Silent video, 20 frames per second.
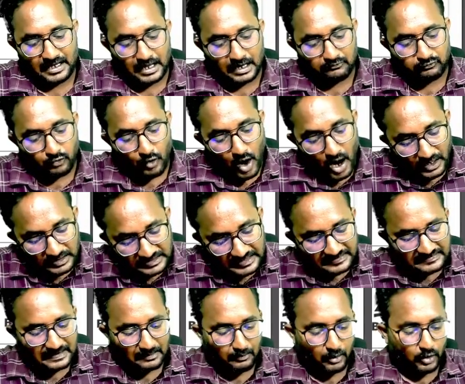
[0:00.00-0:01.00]
want this
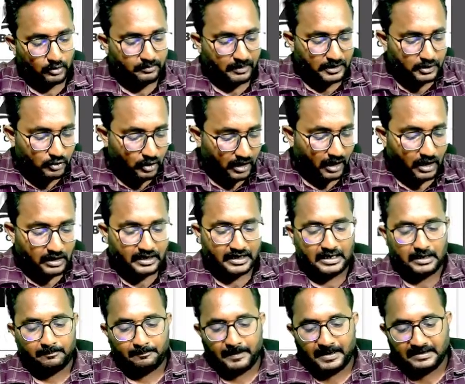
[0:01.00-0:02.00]
amount, but you already
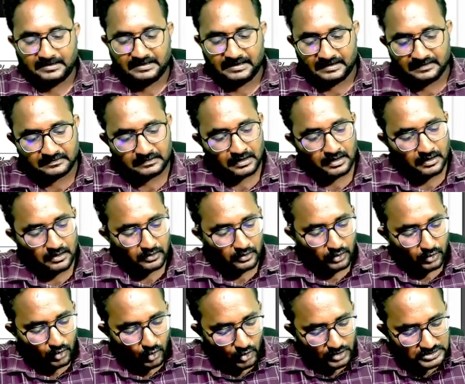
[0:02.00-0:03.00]
paid this.
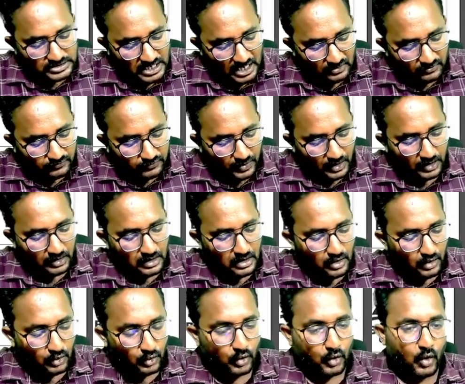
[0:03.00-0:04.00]
No shortfall,
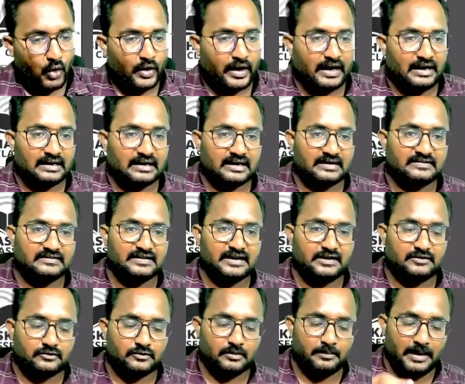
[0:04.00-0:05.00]
no interest needs
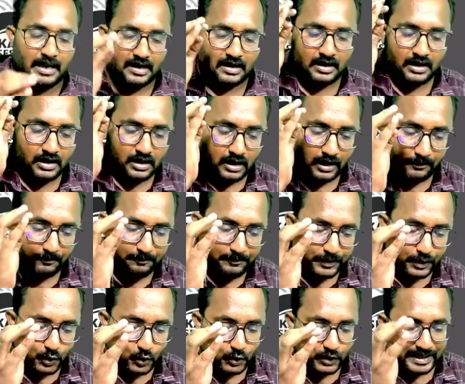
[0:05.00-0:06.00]
to be
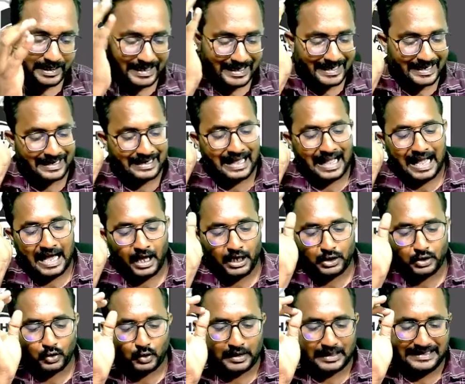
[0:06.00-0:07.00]
computed. Are you
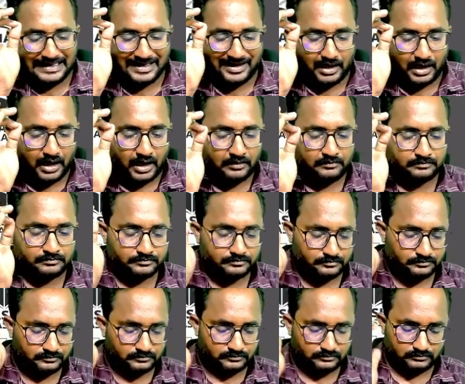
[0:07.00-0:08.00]
clear?
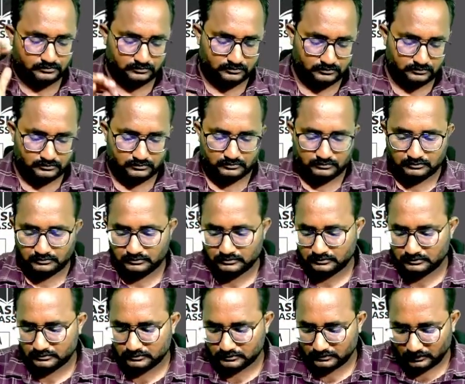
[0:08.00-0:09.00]

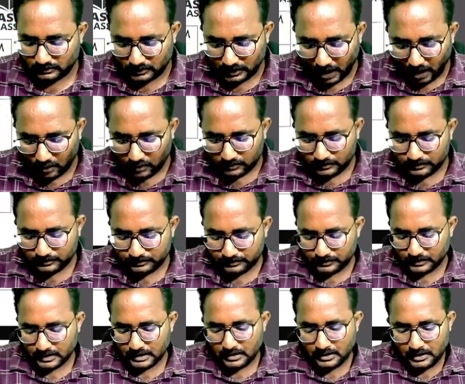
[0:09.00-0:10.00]
Now,
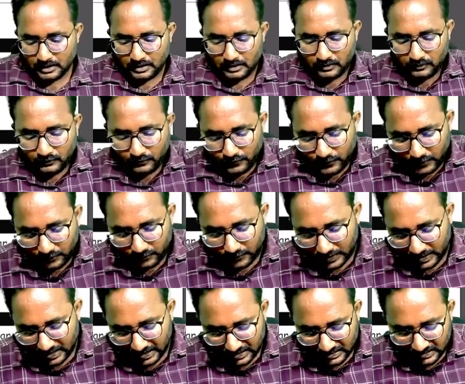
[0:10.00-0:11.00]

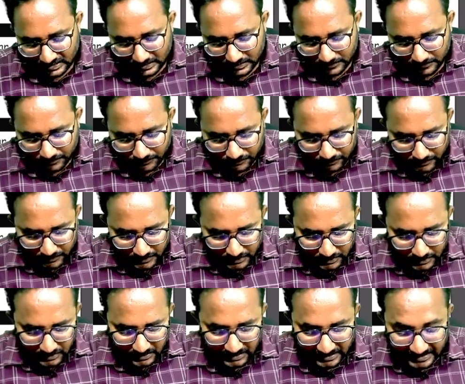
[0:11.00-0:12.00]
15th
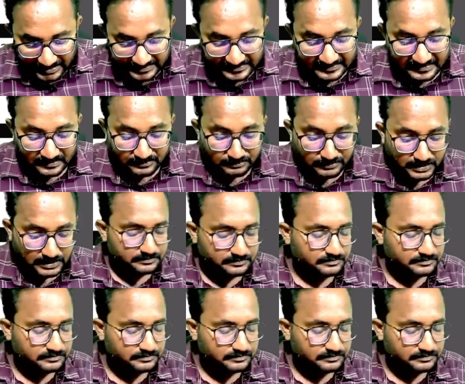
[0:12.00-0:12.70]
December.